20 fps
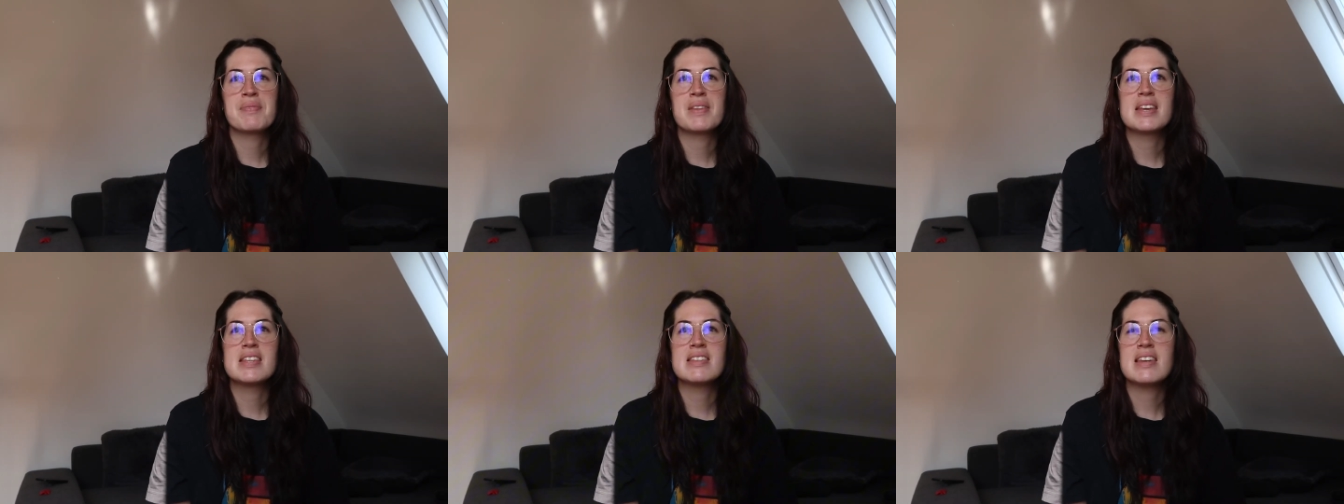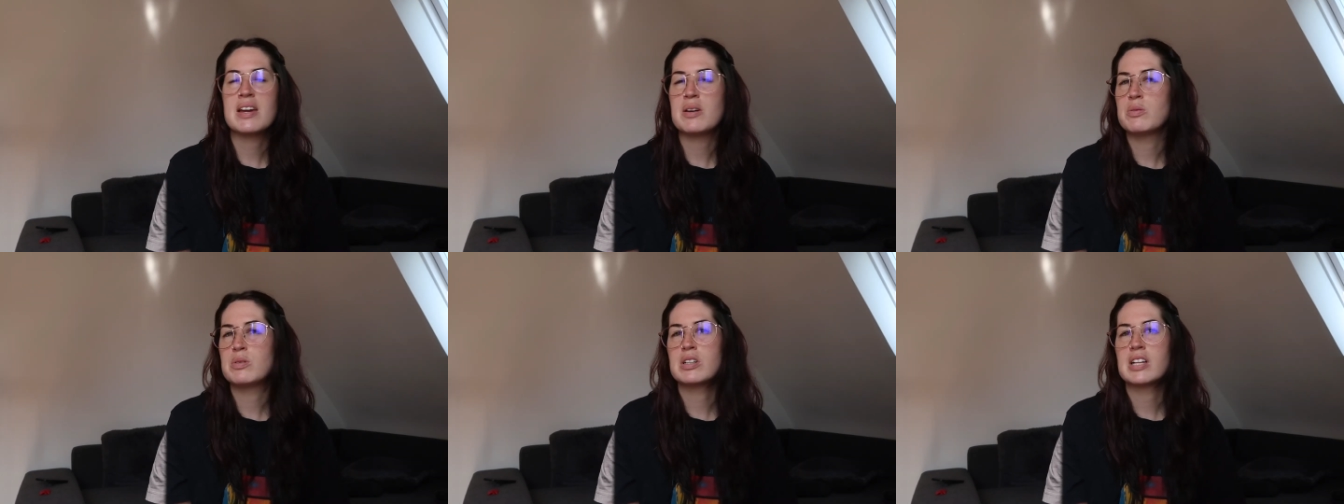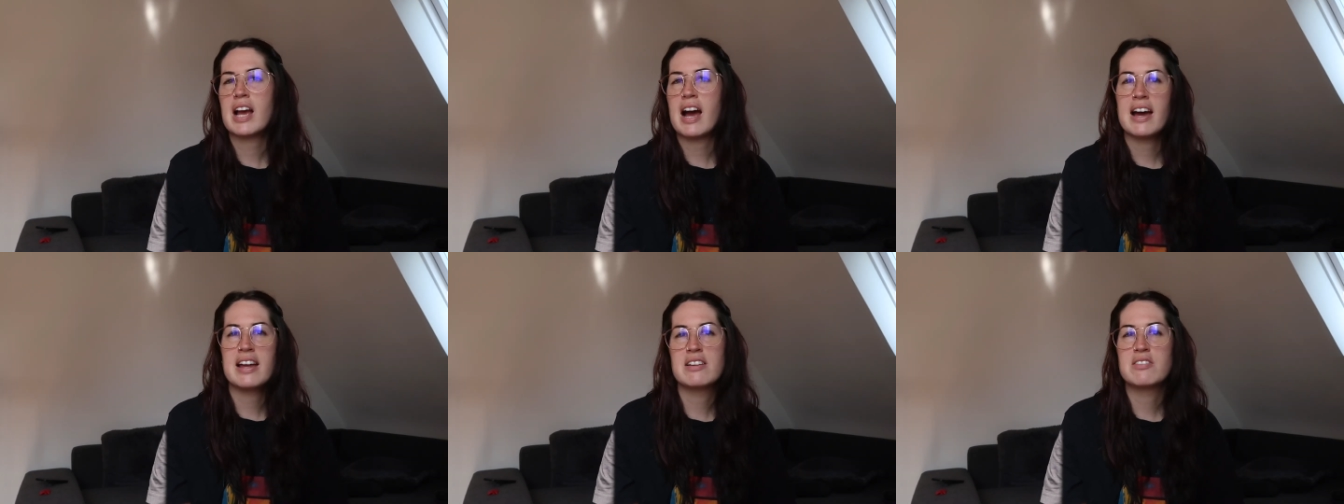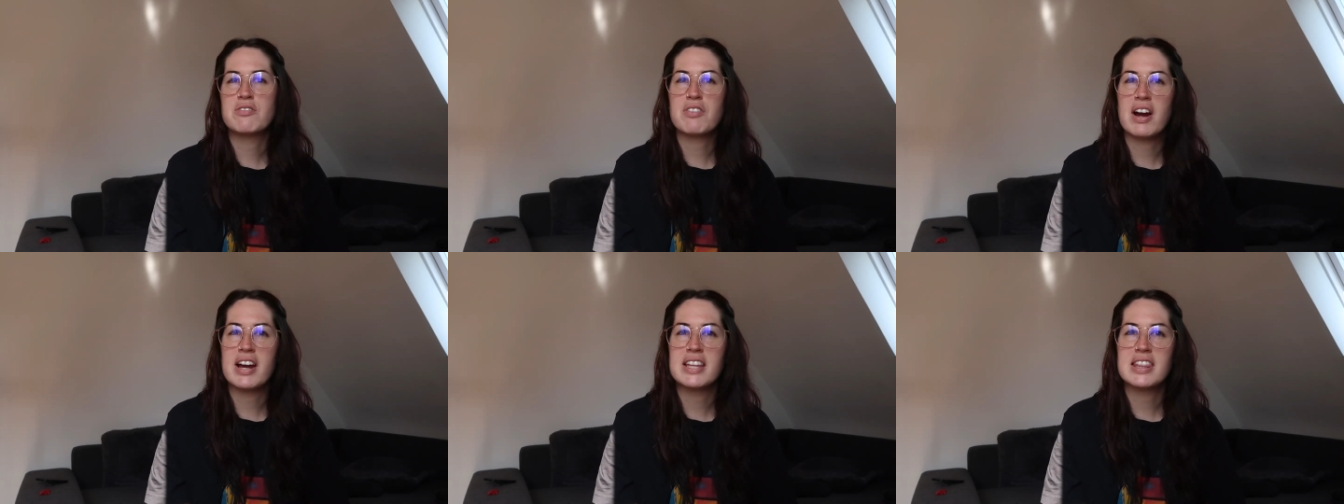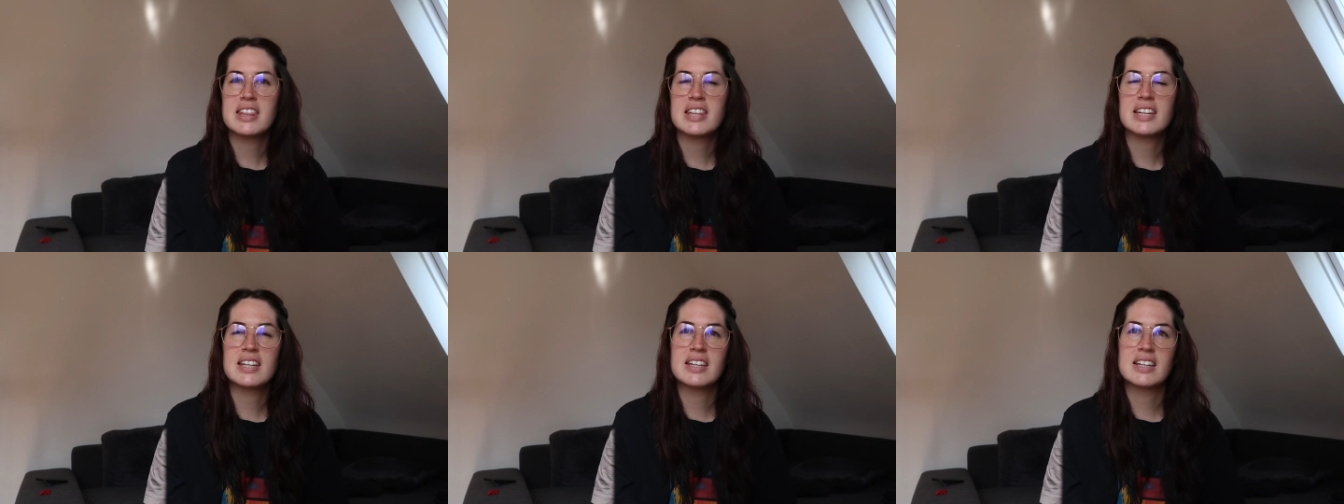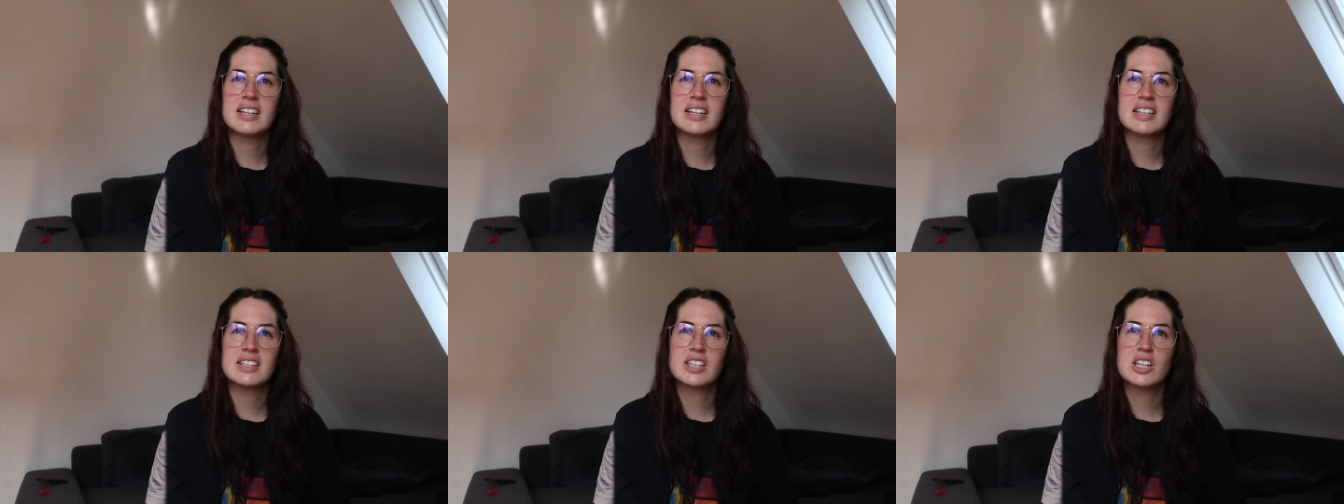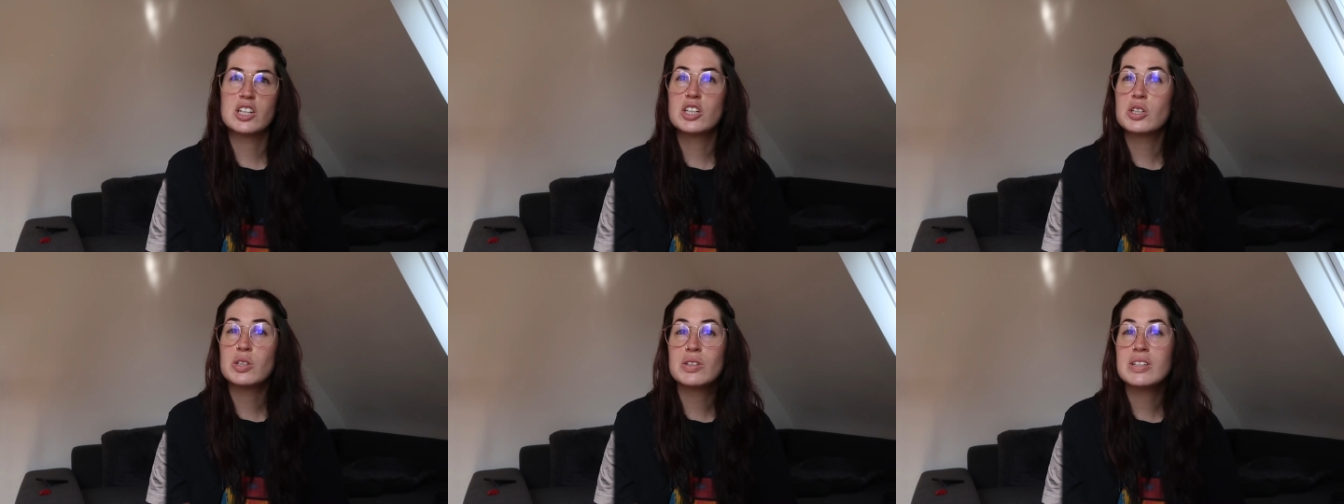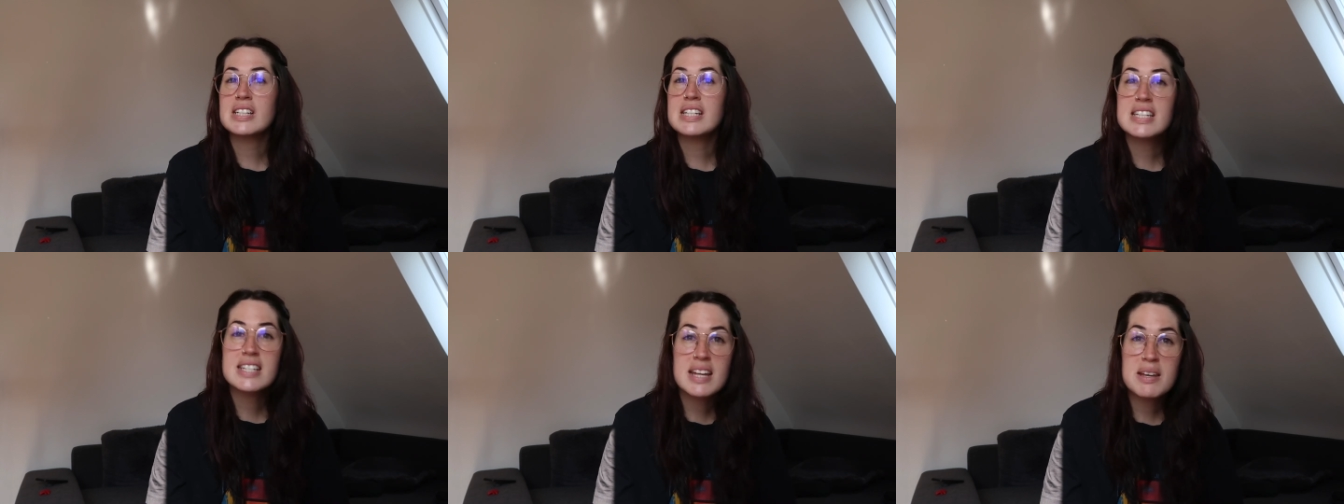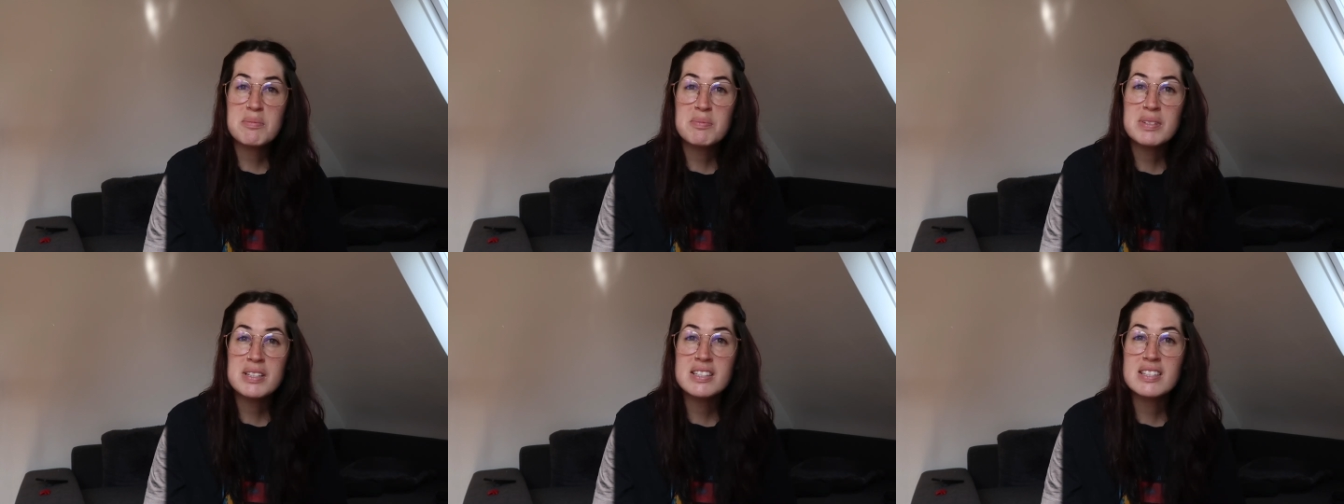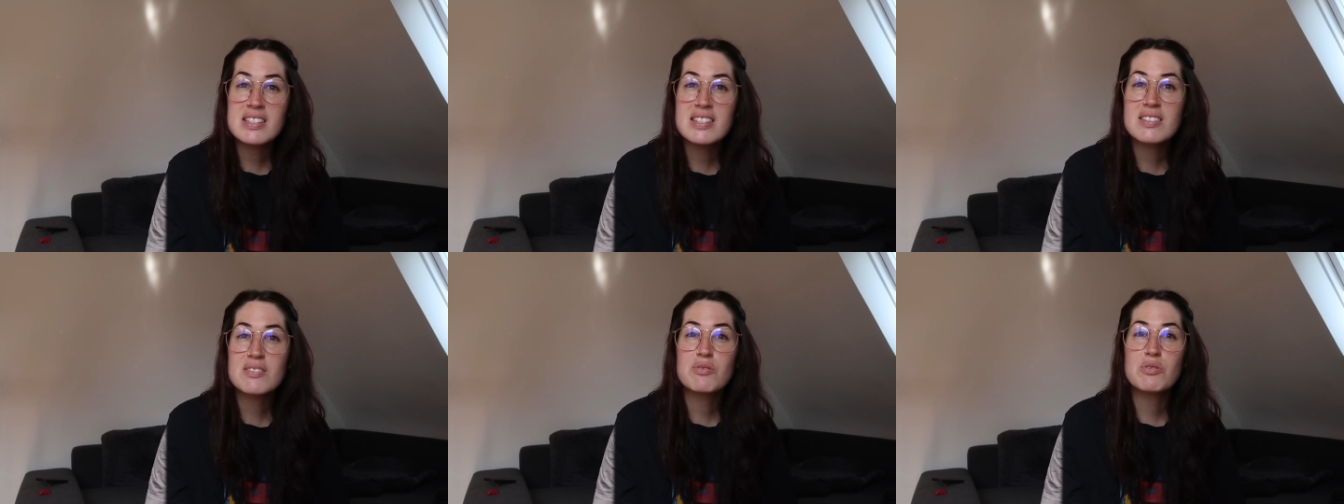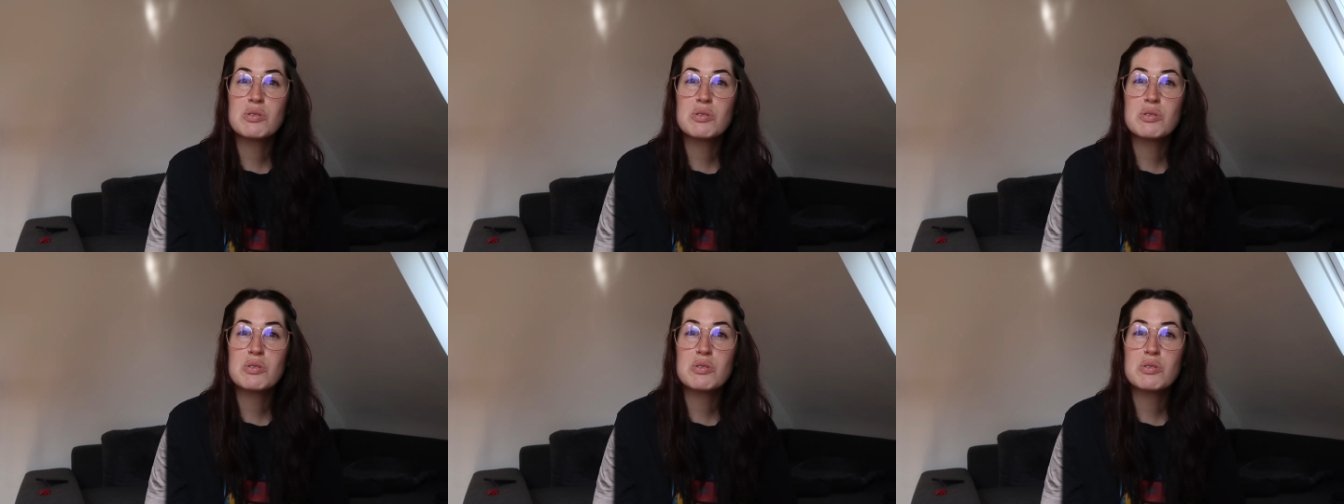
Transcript: they would kind of write the concluding statements